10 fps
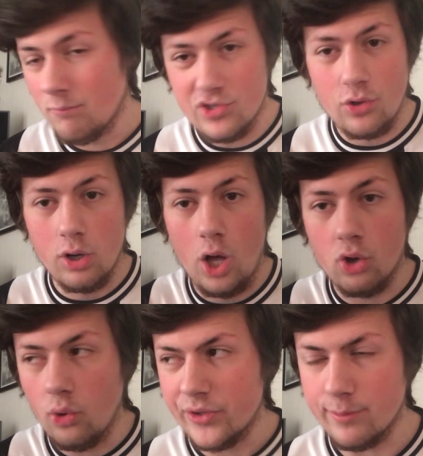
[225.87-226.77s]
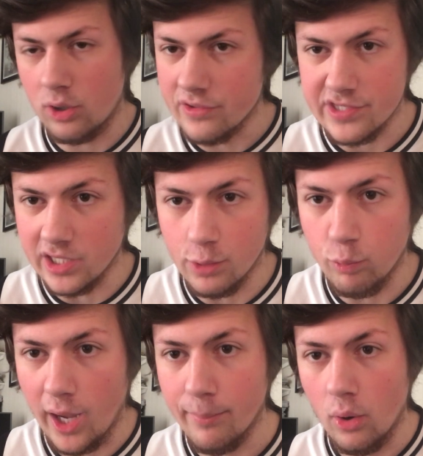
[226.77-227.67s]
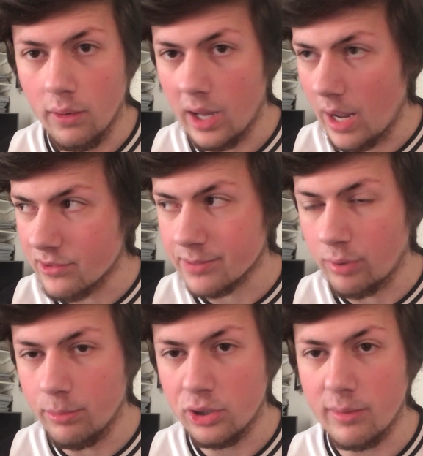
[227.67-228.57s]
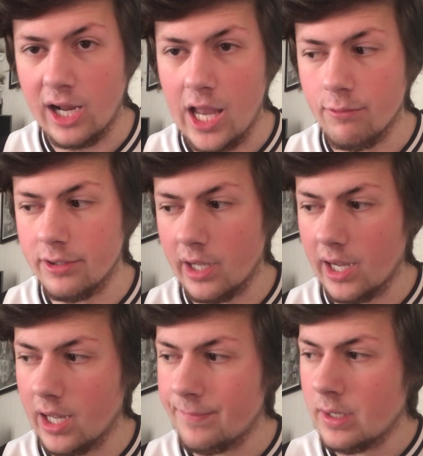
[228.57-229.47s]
We scored a lot of goals, but we conceded way more, and that was the problem under McLaren.